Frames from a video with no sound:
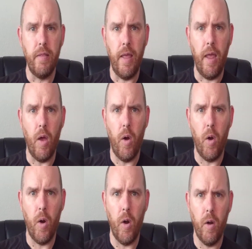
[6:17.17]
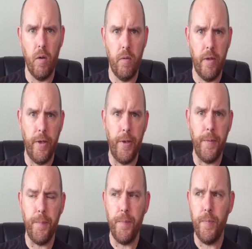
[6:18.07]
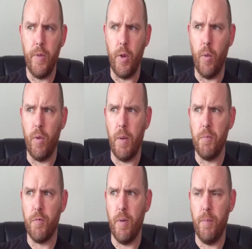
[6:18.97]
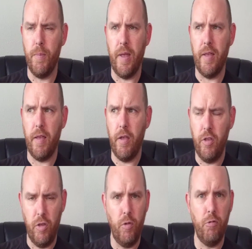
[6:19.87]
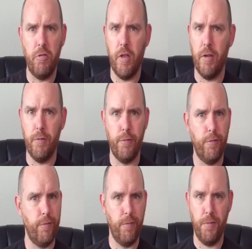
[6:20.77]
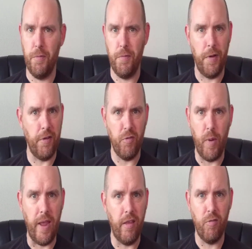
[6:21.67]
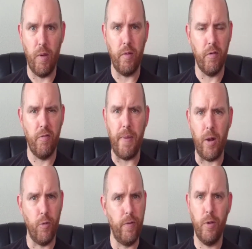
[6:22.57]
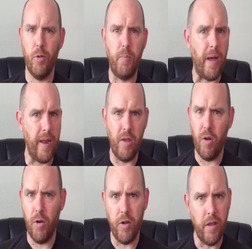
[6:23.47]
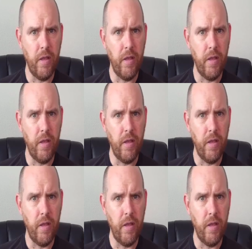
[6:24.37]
They are, come from a use of various ways, whether it's battlefield, bodyguard,